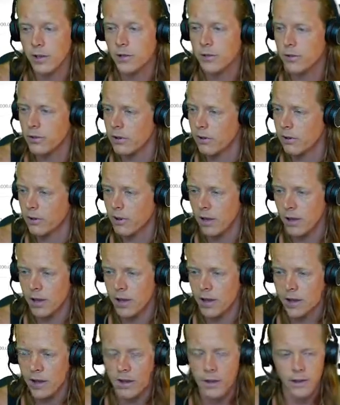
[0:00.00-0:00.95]
So
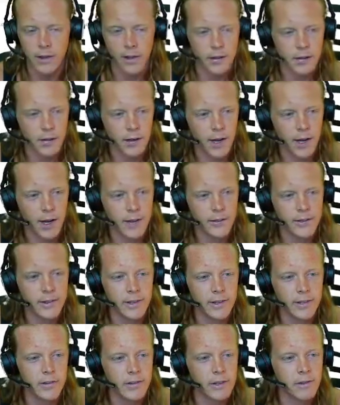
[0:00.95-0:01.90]
these are
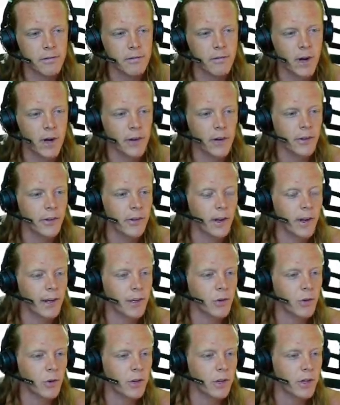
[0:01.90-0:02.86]
SEC filed
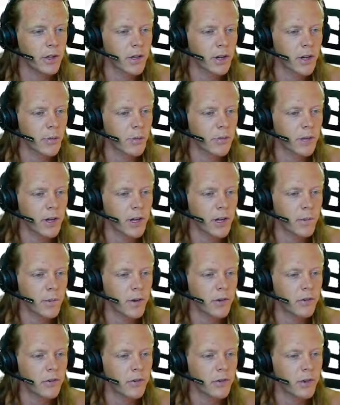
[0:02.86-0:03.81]
annual income
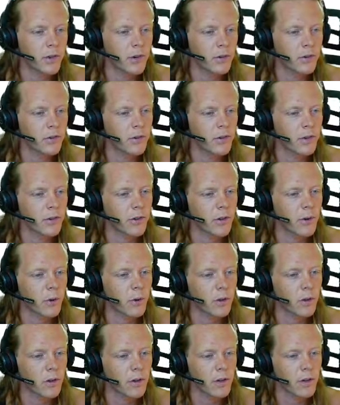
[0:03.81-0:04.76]
statements. You can also get the
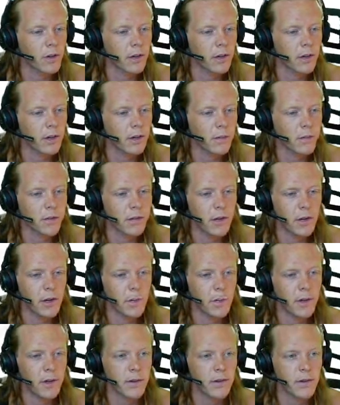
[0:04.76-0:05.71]
quarterly income
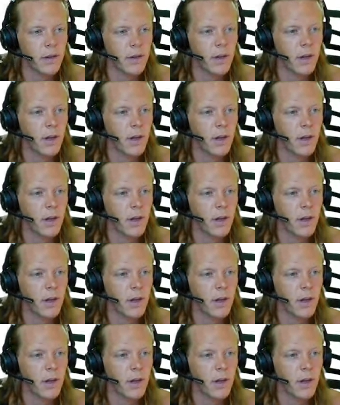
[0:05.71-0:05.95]
statements.